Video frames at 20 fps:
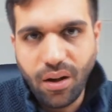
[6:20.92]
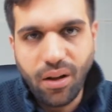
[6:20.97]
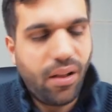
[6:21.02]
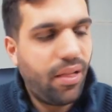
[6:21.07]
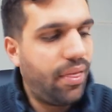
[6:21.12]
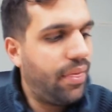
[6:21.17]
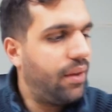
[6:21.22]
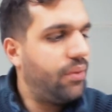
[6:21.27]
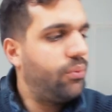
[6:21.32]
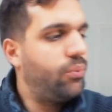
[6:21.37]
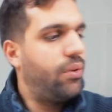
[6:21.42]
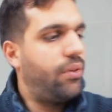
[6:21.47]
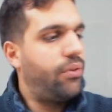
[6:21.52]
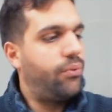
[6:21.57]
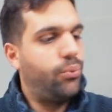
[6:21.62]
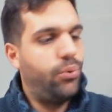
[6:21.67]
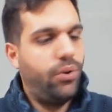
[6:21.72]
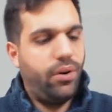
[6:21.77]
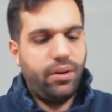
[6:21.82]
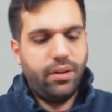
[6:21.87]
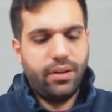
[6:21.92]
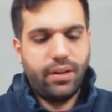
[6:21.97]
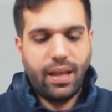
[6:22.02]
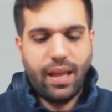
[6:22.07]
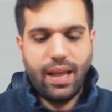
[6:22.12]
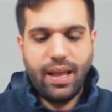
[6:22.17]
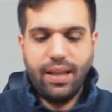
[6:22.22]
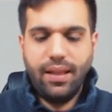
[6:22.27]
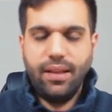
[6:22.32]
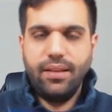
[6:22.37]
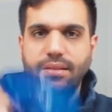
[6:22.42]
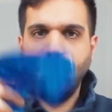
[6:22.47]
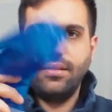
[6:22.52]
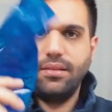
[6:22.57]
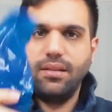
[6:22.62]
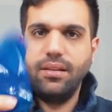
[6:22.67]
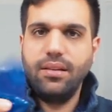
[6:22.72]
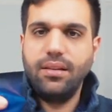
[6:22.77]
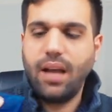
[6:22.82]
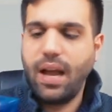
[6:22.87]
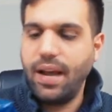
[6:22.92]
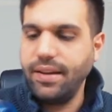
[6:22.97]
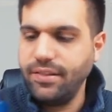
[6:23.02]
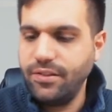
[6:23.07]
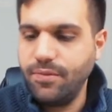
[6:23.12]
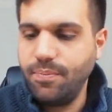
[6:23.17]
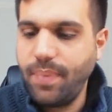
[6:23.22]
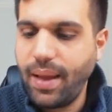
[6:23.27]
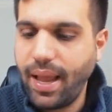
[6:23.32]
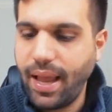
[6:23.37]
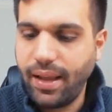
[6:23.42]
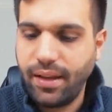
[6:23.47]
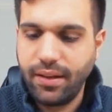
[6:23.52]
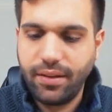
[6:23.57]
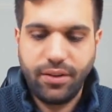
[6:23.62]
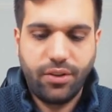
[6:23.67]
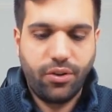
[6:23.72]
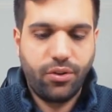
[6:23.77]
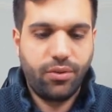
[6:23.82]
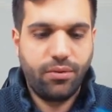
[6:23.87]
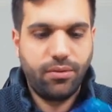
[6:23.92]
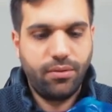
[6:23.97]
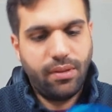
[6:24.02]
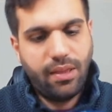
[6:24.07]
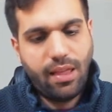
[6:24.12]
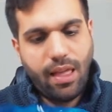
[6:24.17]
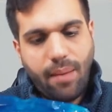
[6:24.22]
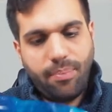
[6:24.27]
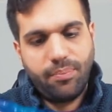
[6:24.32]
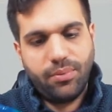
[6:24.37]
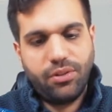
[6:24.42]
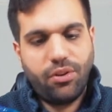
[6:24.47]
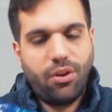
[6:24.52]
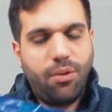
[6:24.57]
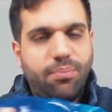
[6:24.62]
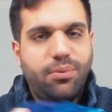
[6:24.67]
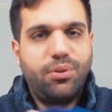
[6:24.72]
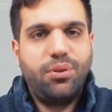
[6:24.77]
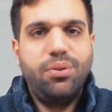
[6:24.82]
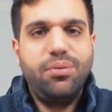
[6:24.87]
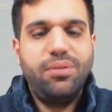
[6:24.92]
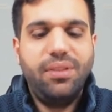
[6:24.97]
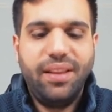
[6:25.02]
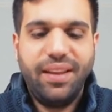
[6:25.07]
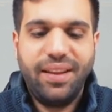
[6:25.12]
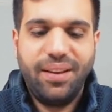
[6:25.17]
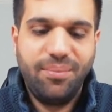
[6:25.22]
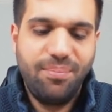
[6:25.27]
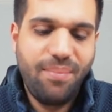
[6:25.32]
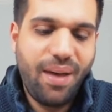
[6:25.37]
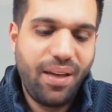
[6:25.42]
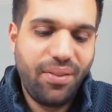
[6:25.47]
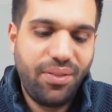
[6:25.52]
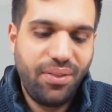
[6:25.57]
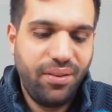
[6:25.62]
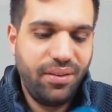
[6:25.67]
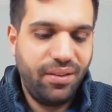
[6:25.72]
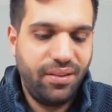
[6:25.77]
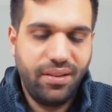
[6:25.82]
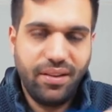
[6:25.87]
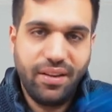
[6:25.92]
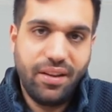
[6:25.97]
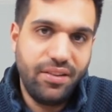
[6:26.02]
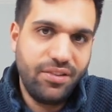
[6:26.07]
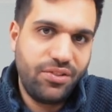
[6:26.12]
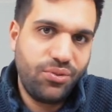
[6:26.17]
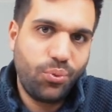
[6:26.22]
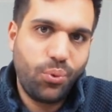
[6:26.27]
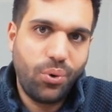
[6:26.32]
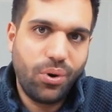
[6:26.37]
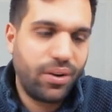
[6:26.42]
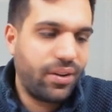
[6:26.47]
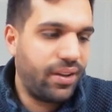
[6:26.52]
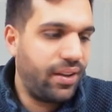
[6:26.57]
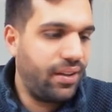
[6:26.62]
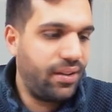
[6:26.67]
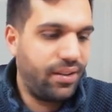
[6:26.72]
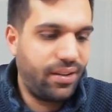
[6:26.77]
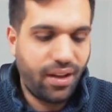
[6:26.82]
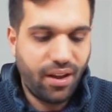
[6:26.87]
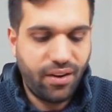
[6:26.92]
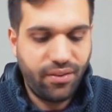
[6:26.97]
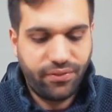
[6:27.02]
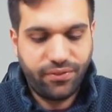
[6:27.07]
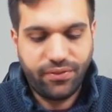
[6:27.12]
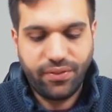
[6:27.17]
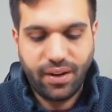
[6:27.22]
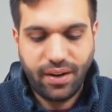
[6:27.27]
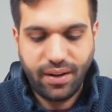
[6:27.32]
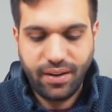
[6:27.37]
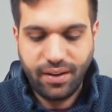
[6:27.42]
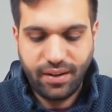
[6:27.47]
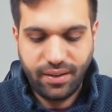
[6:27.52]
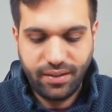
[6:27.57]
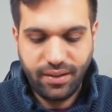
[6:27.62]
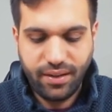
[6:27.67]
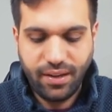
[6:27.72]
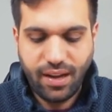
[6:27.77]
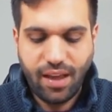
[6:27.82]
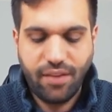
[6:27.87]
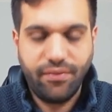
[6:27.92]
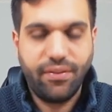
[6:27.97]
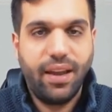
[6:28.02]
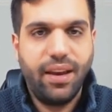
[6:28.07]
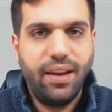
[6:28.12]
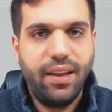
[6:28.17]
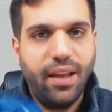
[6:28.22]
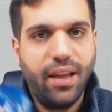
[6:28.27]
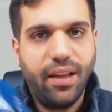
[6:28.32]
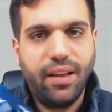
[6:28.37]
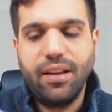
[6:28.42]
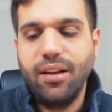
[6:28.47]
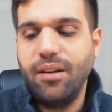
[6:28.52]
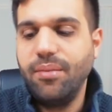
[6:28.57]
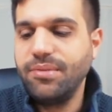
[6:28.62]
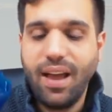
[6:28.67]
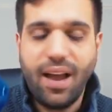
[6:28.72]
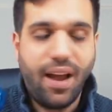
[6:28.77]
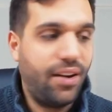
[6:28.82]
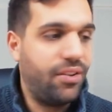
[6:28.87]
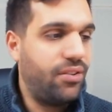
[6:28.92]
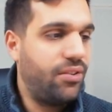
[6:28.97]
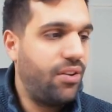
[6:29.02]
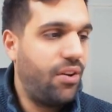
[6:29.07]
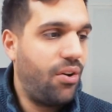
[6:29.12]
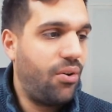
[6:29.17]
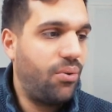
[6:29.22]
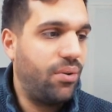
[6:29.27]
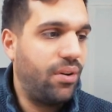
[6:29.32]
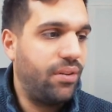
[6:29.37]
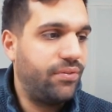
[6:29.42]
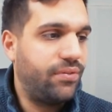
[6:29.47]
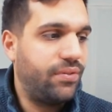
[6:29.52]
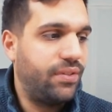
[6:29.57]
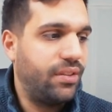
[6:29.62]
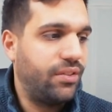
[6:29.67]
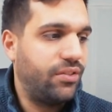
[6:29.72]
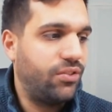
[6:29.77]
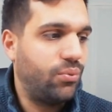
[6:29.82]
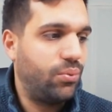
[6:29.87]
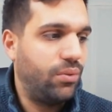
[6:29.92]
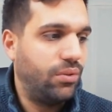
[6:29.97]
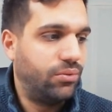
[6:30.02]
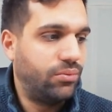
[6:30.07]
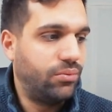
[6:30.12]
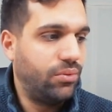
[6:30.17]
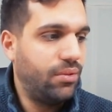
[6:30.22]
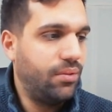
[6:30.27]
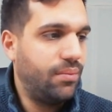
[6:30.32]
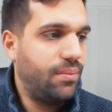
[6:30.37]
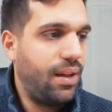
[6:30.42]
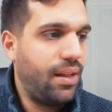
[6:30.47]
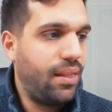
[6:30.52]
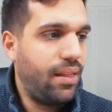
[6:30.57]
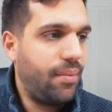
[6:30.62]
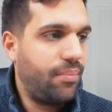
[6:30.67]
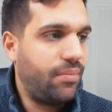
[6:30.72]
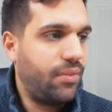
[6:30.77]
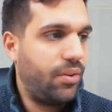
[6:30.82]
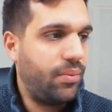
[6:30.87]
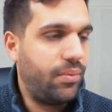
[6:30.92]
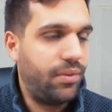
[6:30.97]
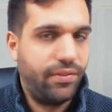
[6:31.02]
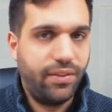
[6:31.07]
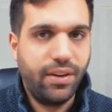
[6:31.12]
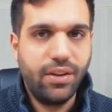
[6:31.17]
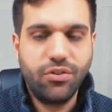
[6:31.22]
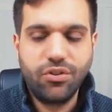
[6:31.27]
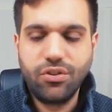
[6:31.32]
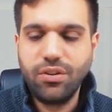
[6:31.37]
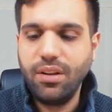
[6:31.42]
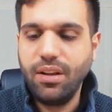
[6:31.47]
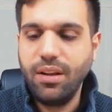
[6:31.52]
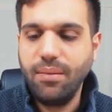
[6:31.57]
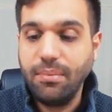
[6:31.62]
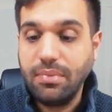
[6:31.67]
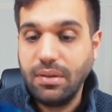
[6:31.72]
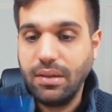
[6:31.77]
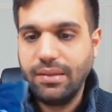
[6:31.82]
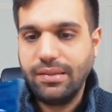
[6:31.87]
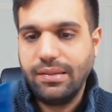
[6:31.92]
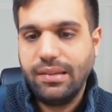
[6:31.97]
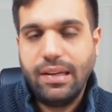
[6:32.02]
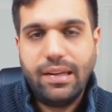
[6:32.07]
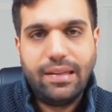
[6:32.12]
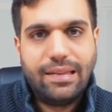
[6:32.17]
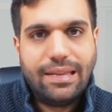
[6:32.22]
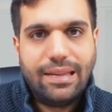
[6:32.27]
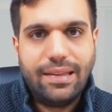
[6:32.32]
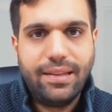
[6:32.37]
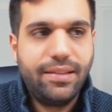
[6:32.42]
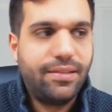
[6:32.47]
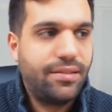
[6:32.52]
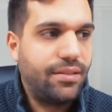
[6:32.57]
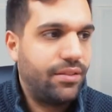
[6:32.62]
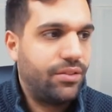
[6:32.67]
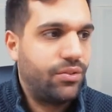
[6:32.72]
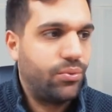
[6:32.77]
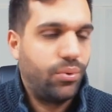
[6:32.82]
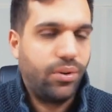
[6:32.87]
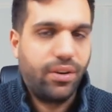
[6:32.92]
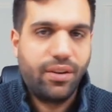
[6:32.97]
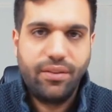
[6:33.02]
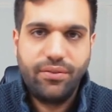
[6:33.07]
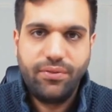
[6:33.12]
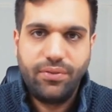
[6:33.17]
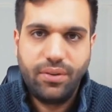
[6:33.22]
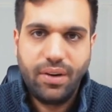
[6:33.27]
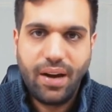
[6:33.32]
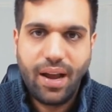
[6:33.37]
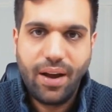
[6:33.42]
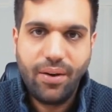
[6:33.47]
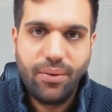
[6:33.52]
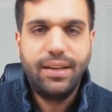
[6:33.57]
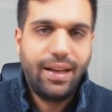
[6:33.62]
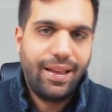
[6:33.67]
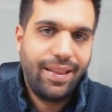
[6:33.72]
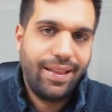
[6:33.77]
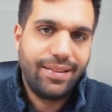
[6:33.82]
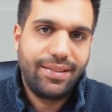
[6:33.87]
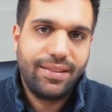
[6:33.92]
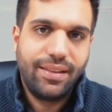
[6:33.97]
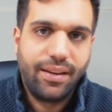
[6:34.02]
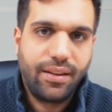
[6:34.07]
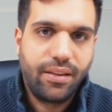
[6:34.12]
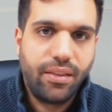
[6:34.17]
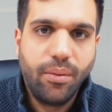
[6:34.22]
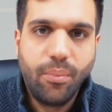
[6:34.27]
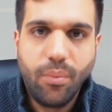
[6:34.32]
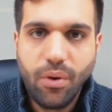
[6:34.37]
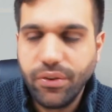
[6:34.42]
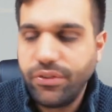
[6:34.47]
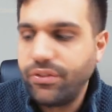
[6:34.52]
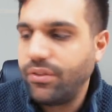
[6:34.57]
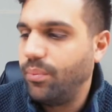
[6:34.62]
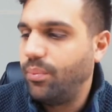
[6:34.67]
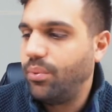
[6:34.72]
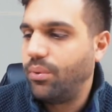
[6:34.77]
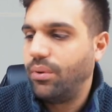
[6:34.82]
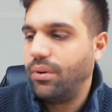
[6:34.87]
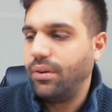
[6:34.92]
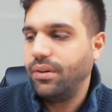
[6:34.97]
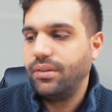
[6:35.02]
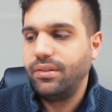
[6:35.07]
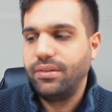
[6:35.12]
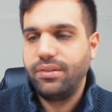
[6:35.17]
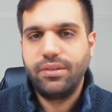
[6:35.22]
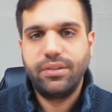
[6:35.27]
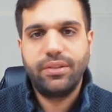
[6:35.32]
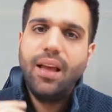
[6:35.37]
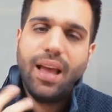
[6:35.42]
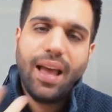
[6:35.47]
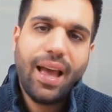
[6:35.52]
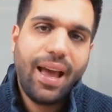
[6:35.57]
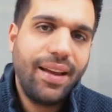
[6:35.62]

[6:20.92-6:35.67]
all done with work and the uh, ice pack laptop cooling method is working kind of fine. I didn't have any hiccups. I don't know if this will ruin my laptop eventually, but at least it's working for now. And that's like the most important.